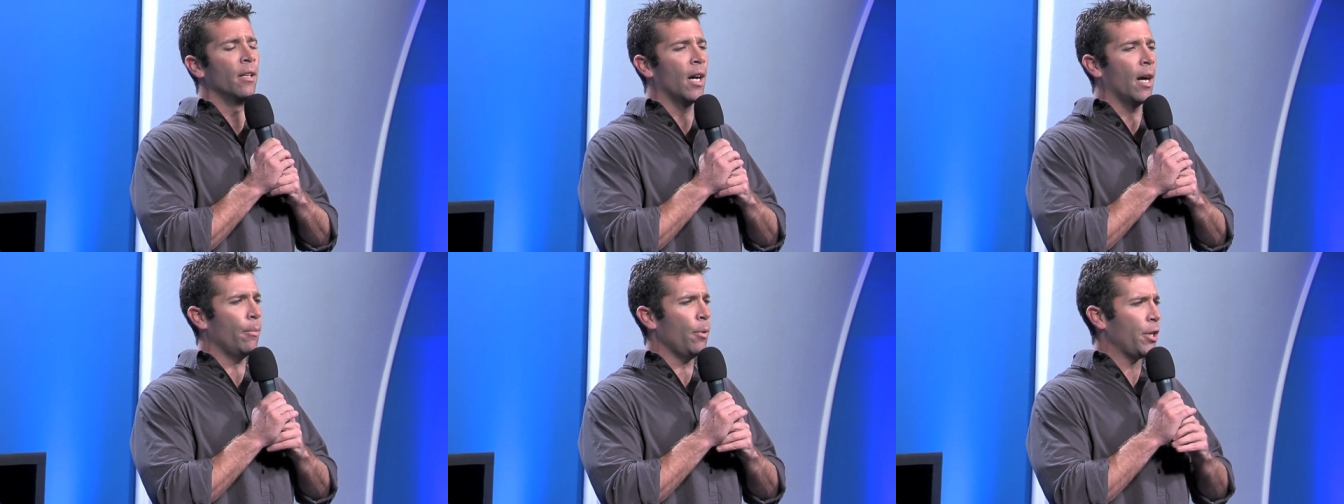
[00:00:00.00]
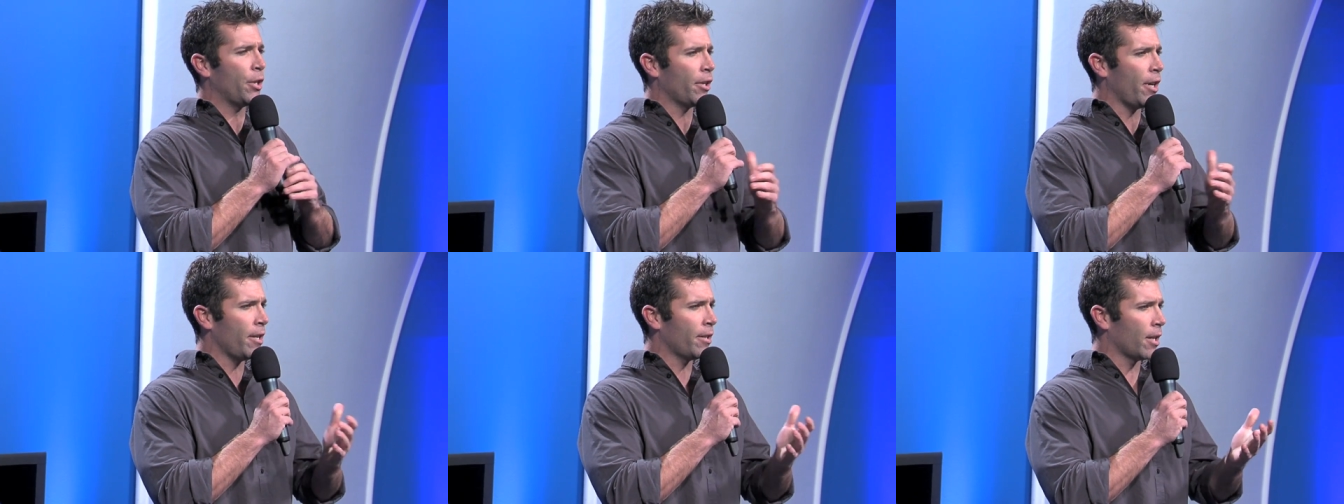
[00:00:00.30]
How about
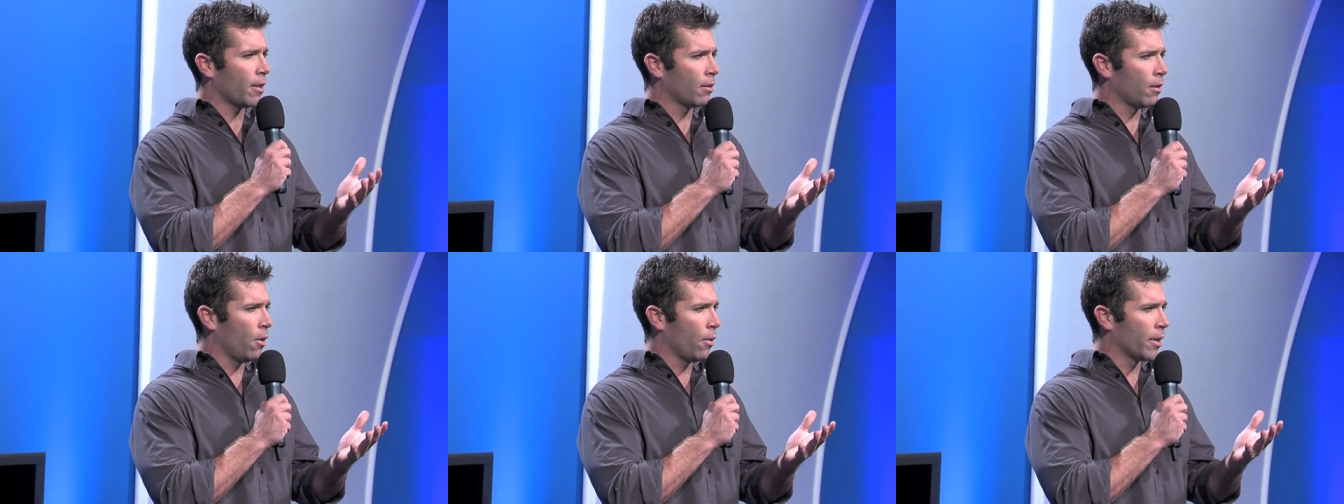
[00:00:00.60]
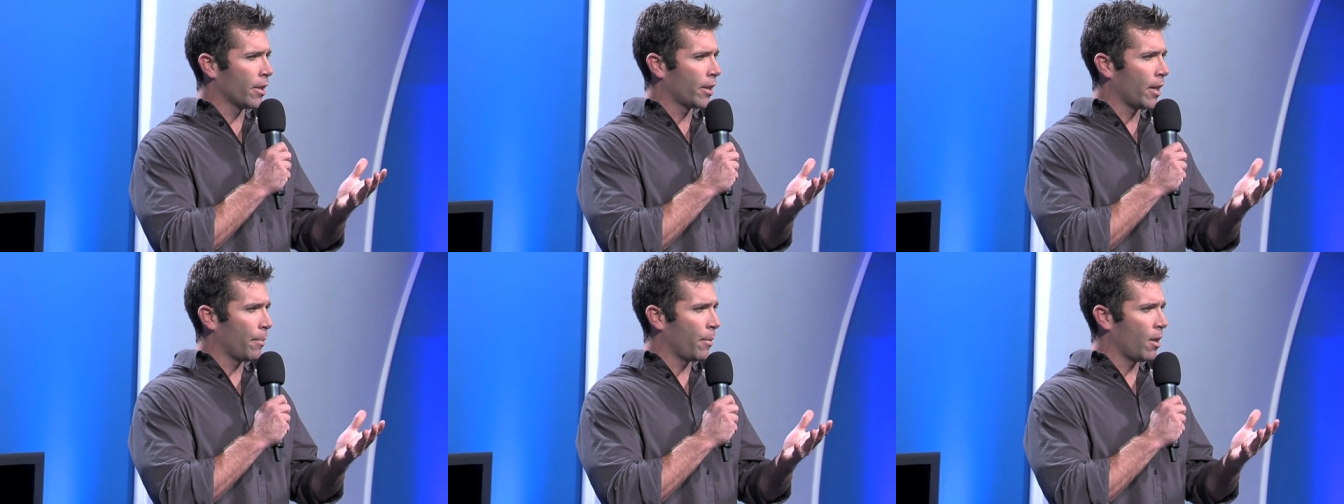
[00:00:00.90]
we change that
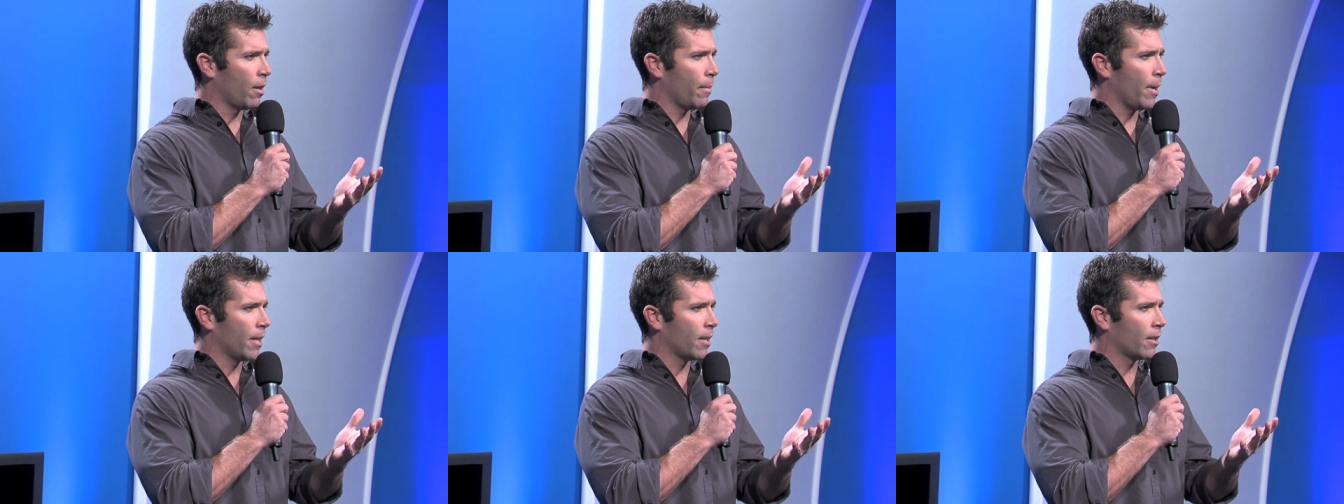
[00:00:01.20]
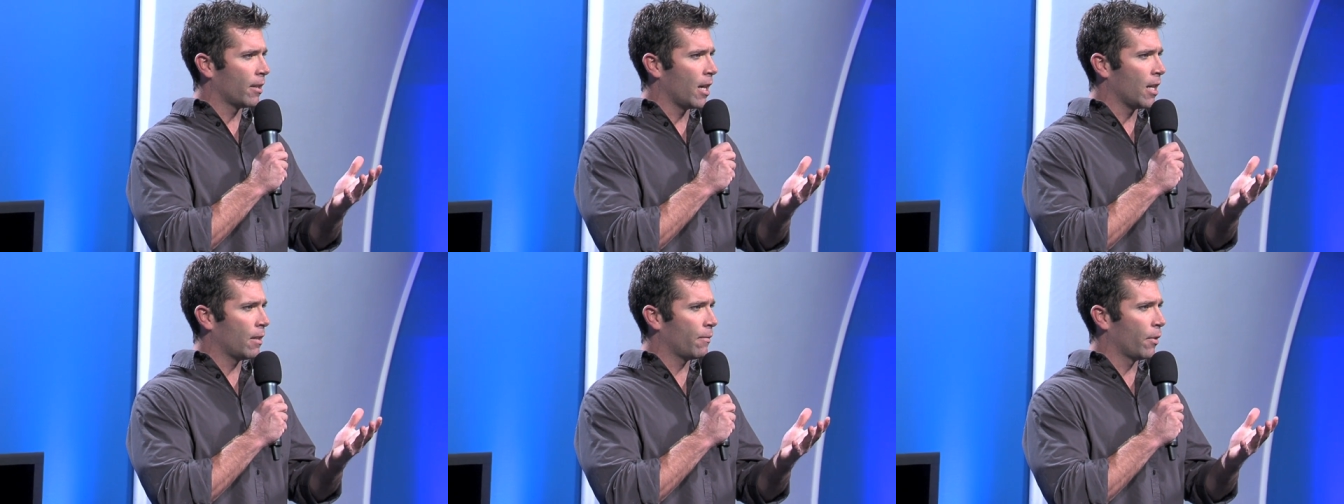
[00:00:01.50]
slogan to something that
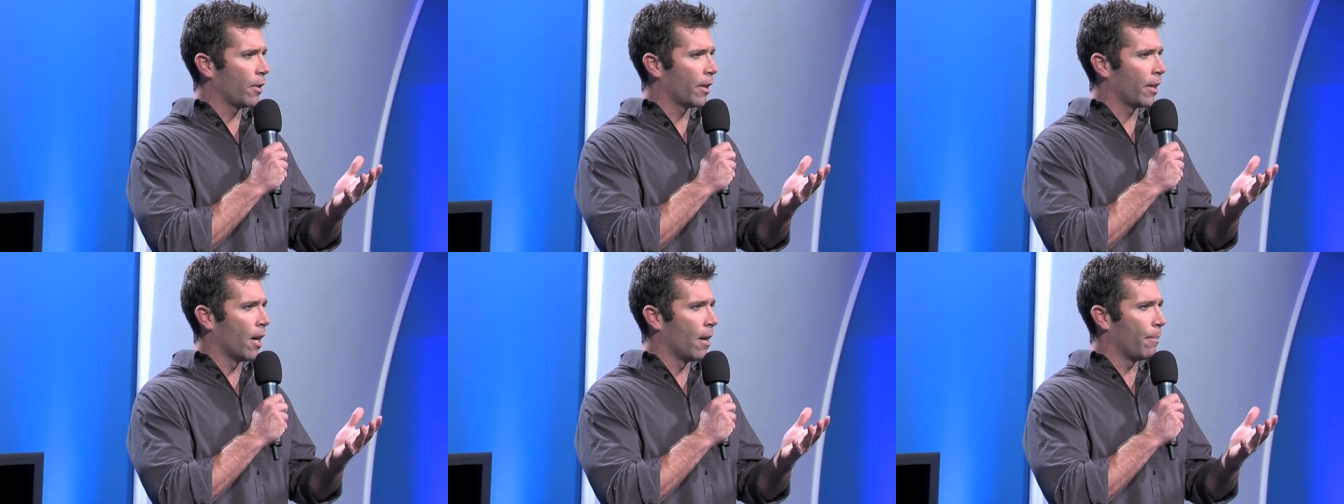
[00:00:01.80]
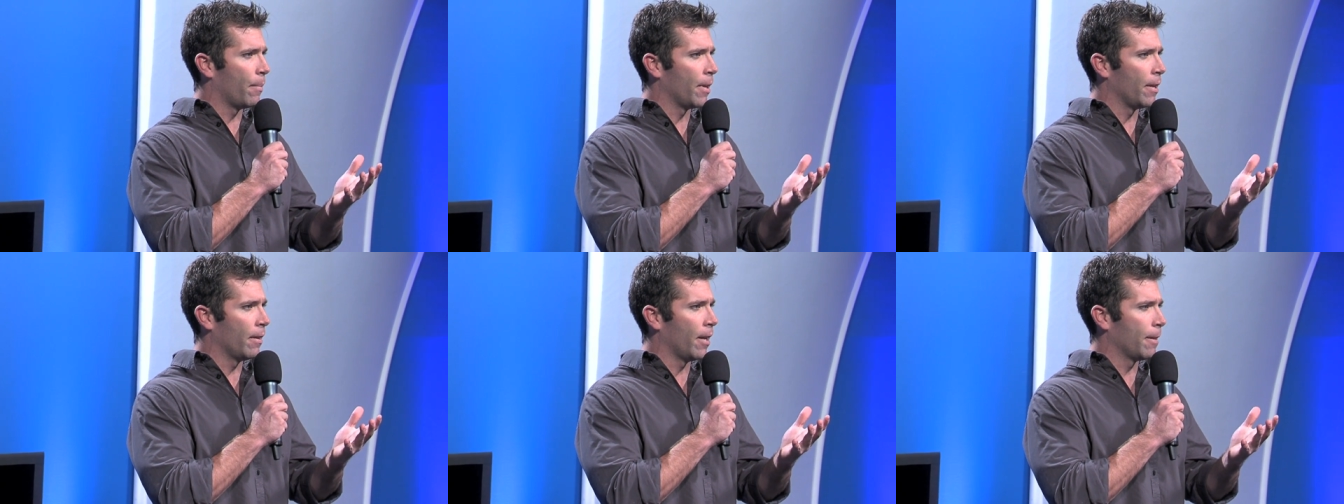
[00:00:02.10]
makes sense for the company,